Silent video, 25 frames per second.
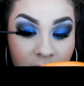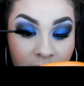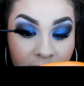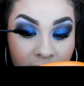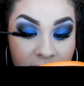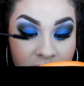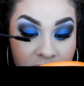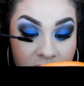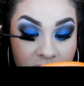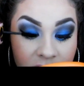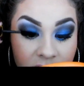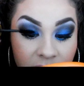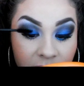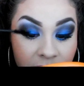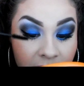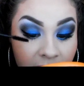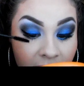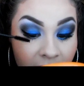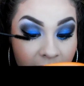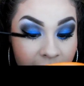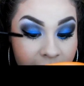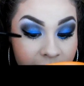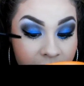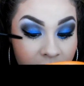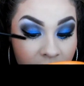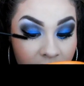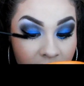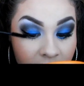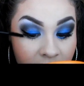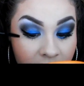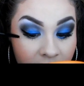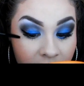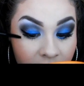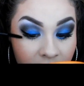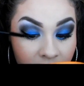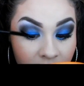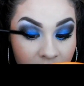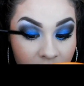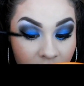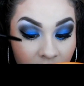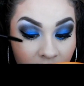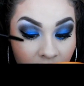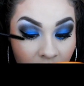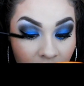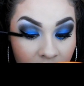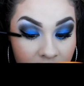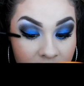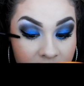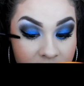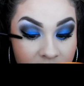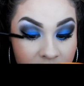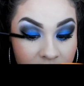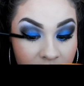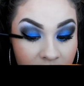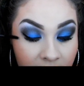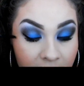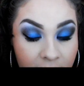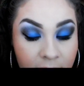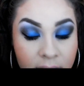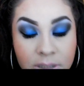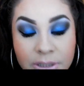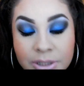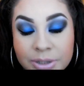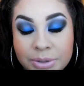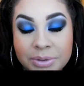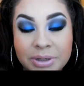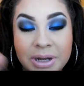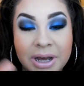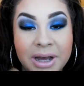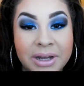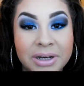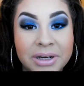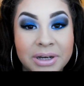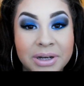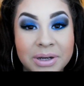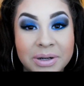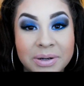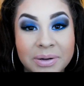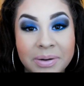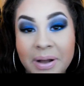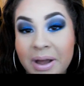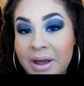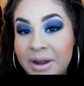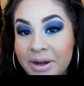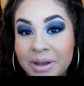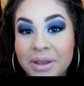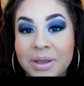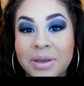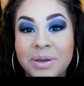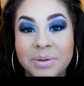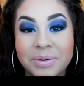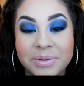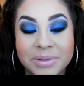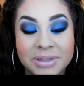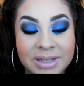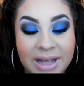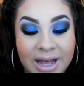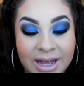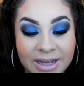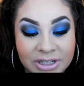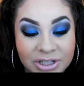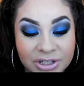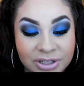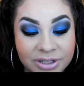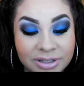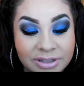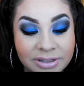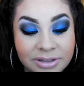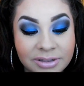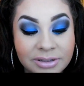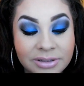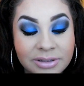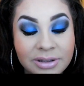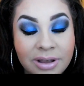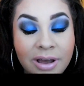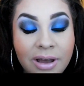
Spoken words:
I just don't have none, and honestly I do not know how to use lashes.